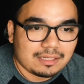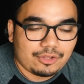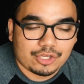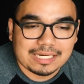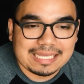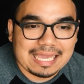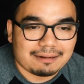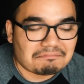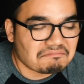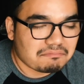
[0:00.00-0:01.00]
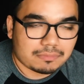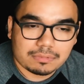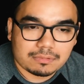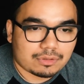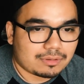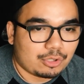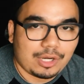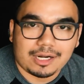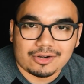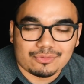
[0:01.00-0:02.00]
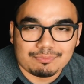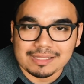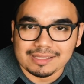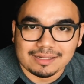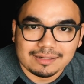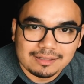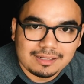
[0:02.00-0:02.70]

they're going to get 300 million.